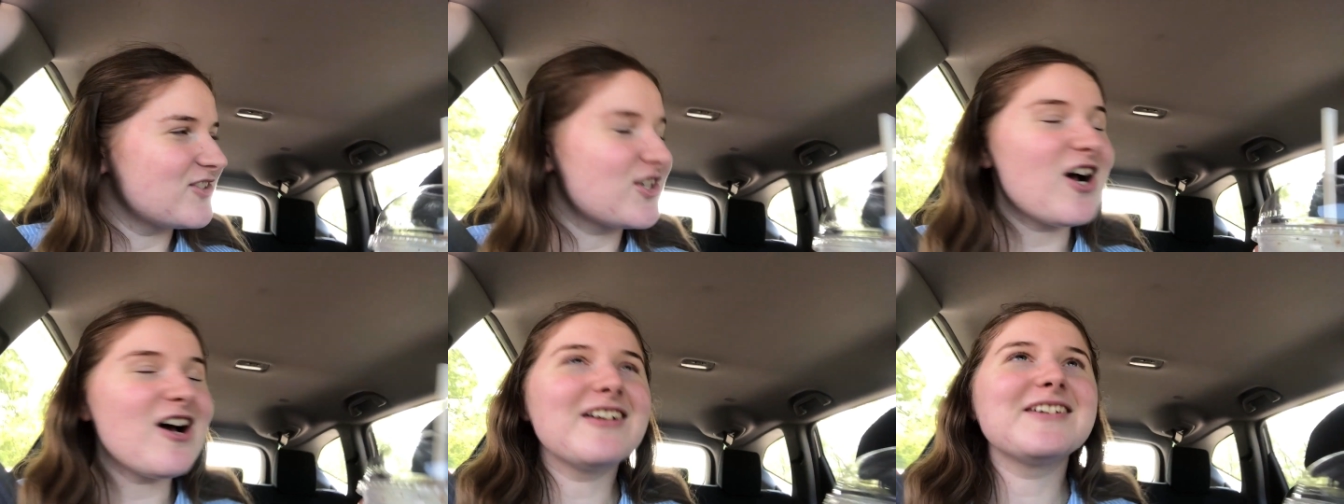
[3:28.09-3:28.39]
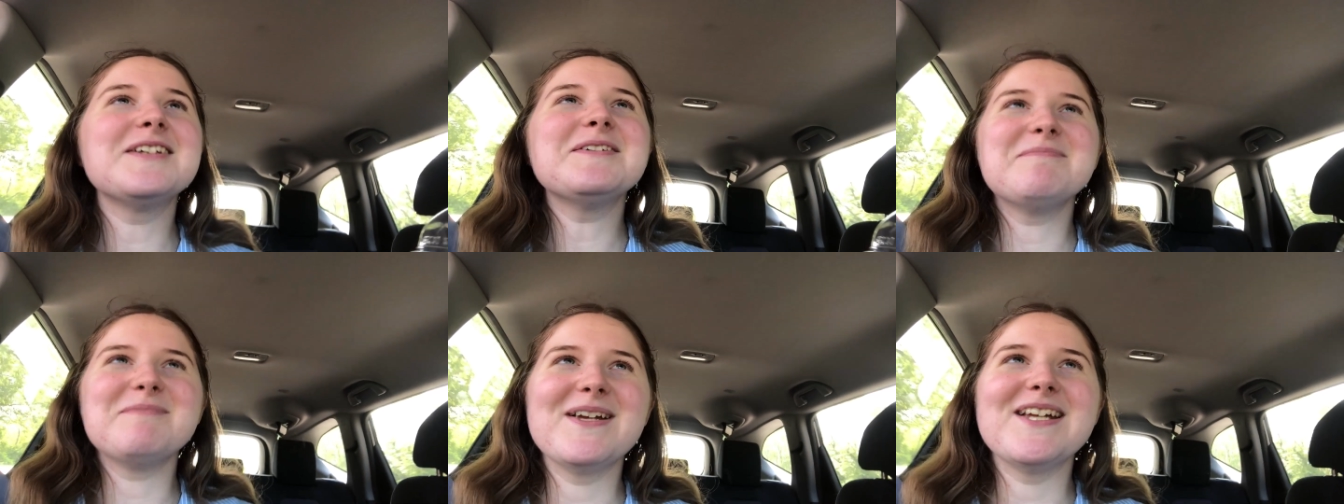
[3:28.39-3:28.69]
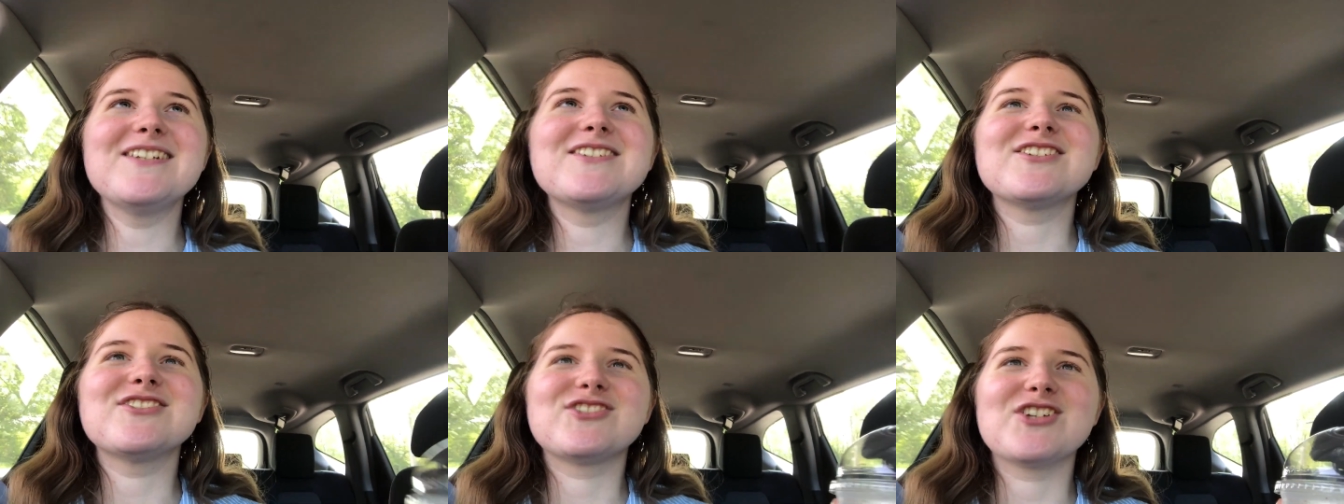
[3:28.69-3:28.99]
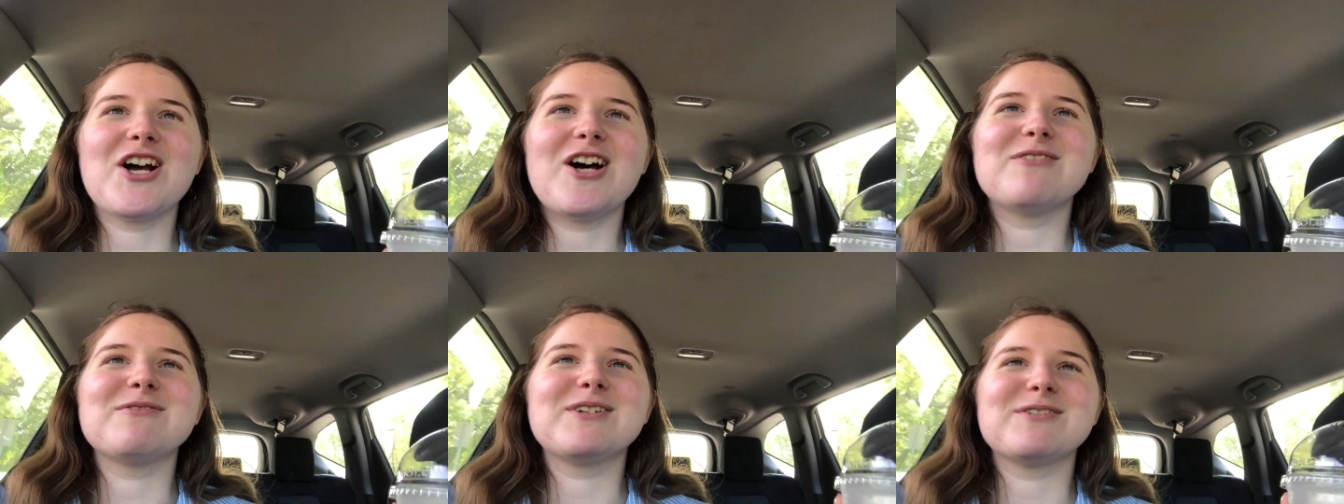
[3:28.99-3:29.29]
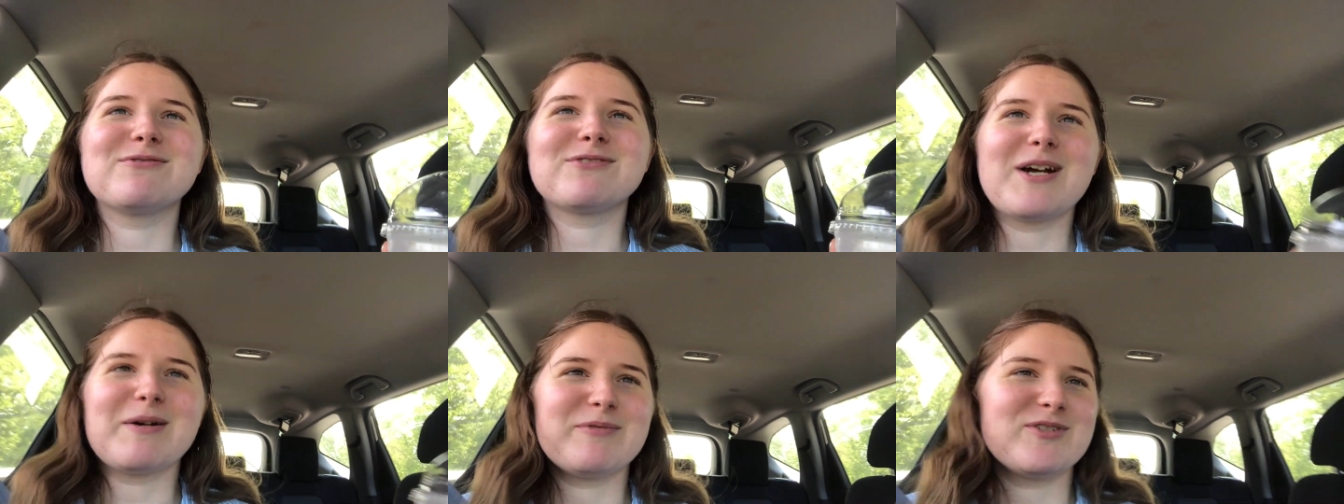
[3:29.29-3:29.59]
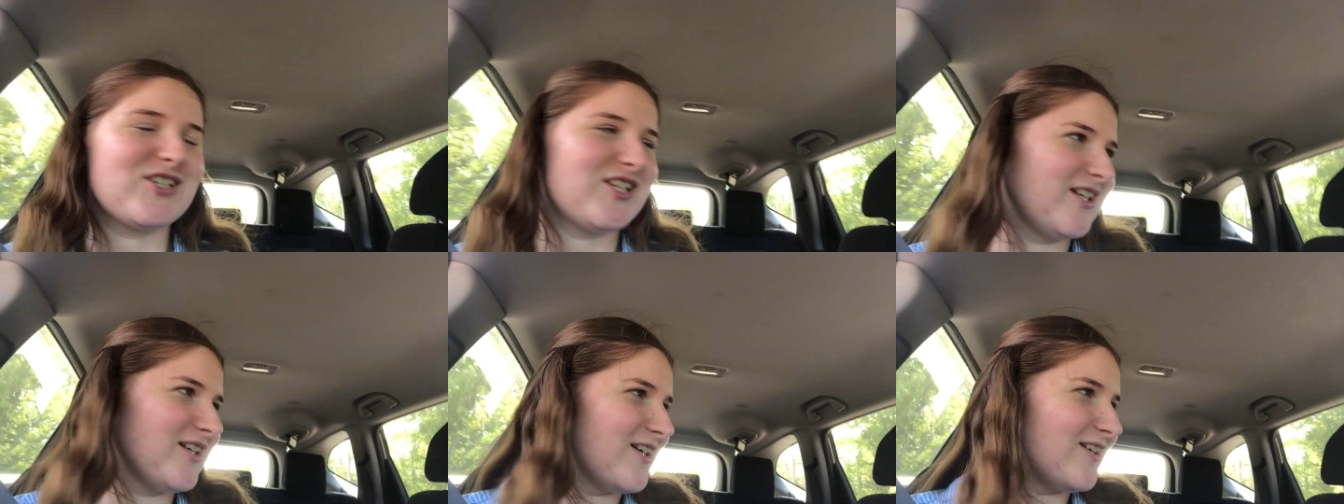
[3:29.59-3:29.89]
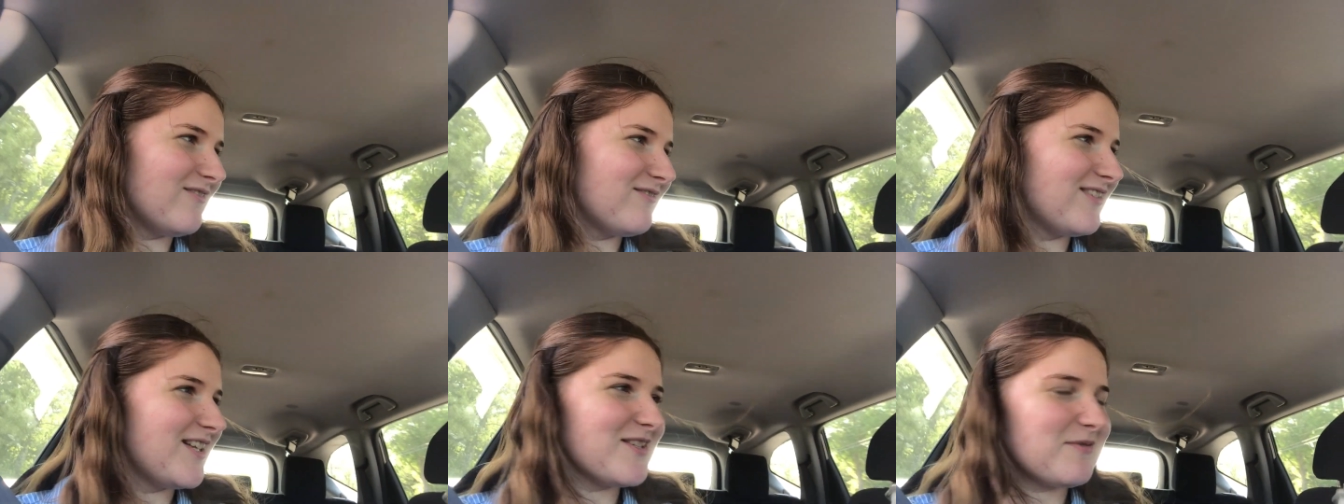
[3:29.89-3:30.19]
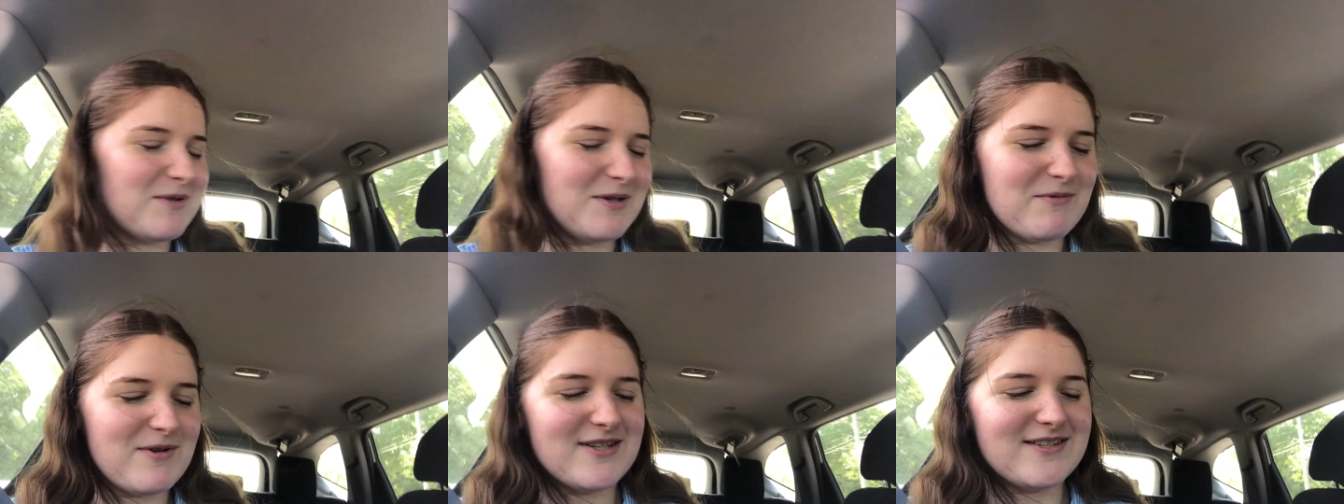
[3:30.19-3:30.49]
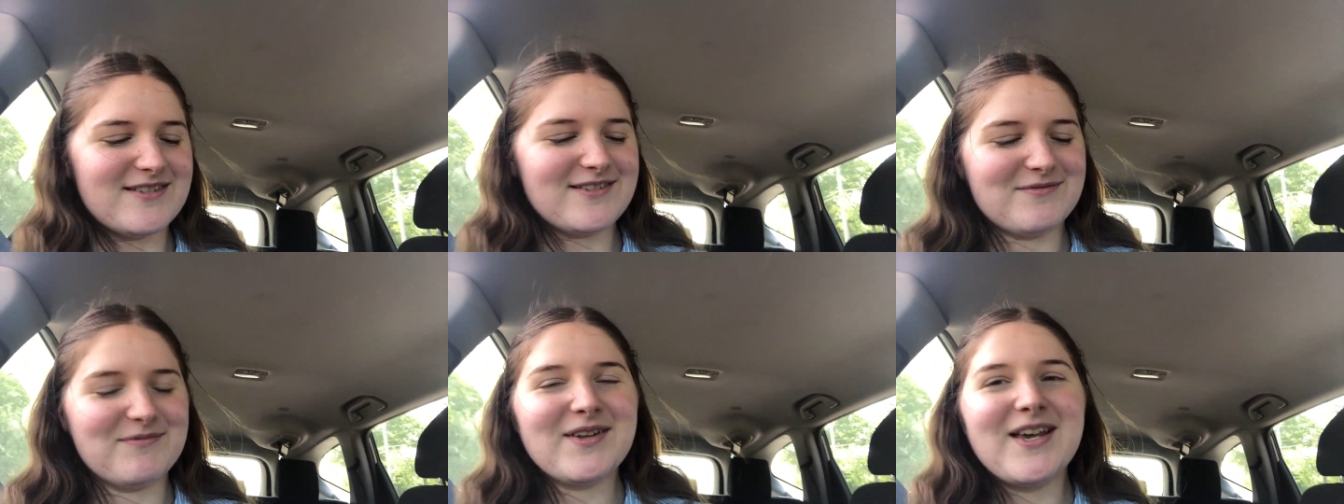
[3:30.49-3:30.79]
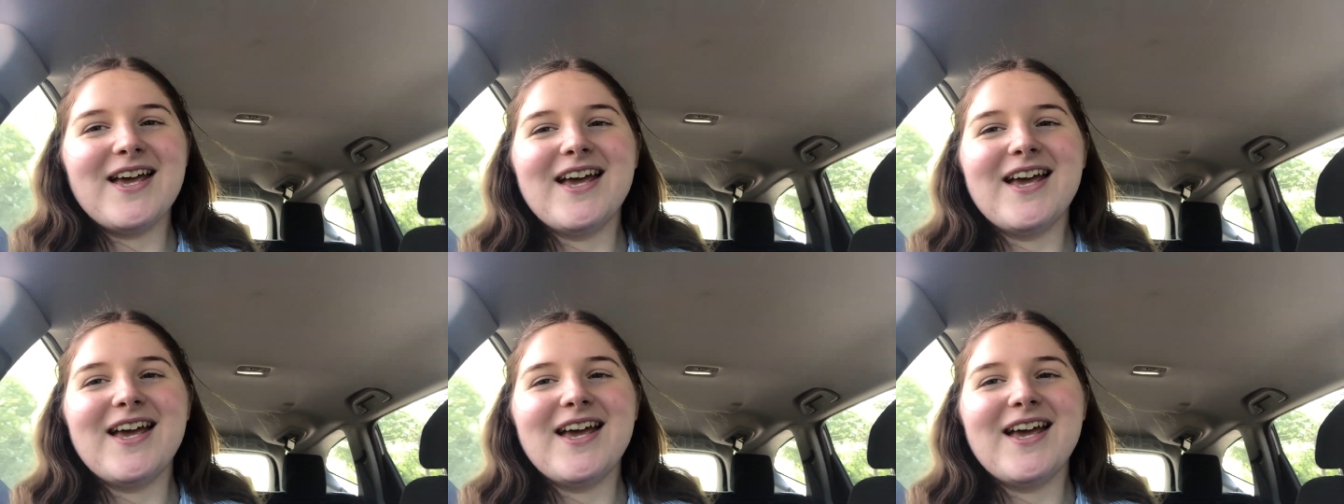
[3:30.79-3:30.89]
chocolate mint Java Frappuccino. That's what it was.